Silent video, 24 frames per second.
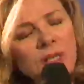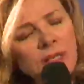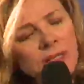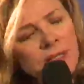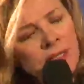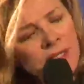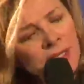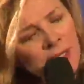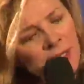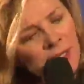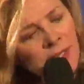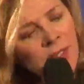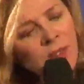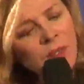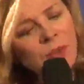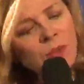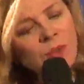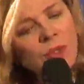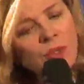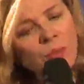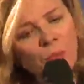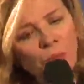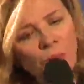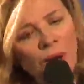to
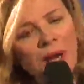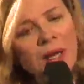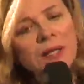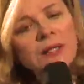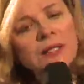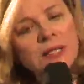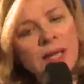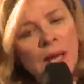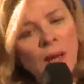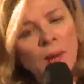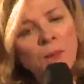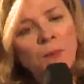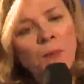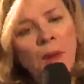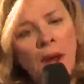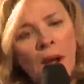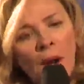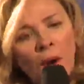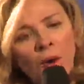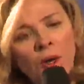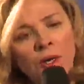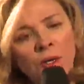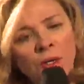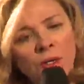continue to break down
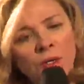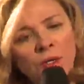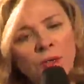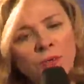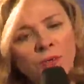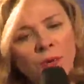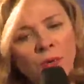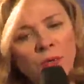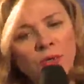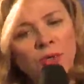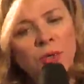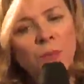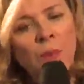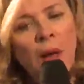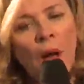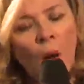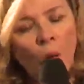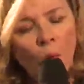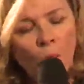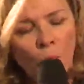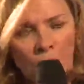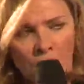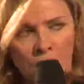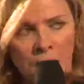barriers, first
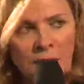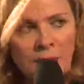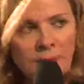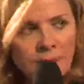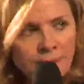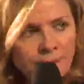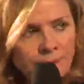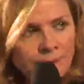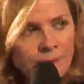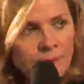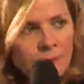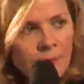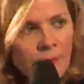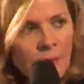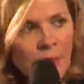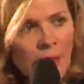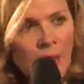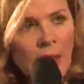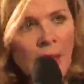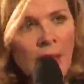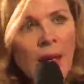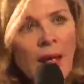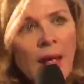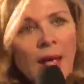about women,
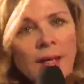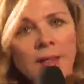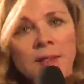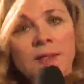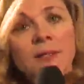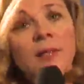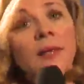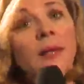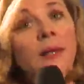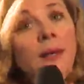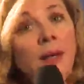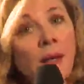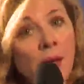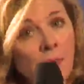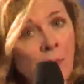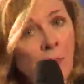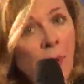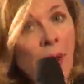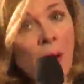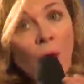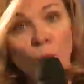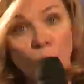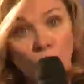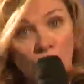and then
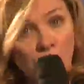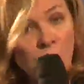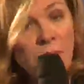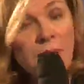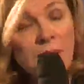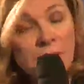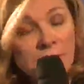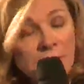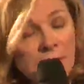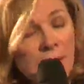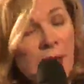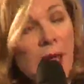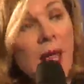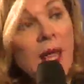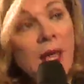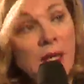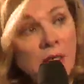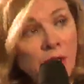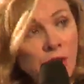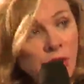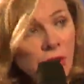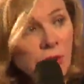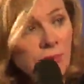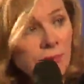about women as they
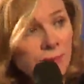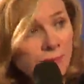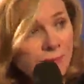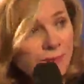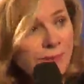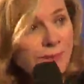age.